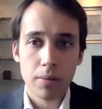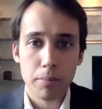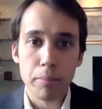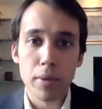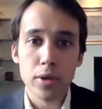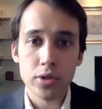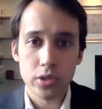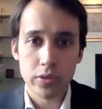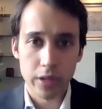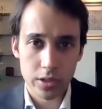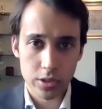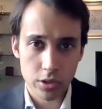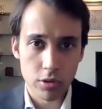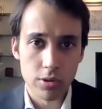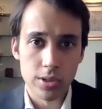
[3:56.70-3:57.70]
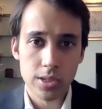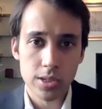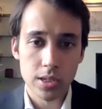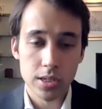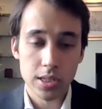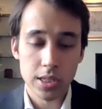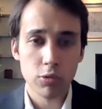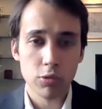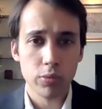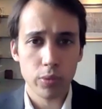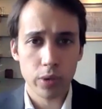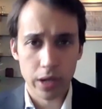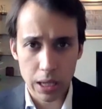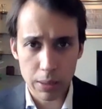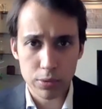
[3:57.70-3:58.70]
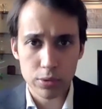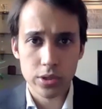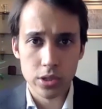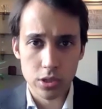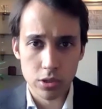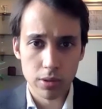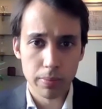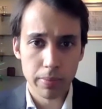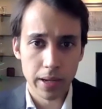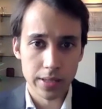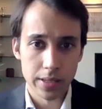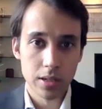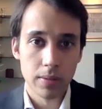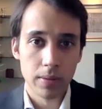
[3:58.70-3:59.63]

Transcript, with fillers: most of our students still were able to do the P A T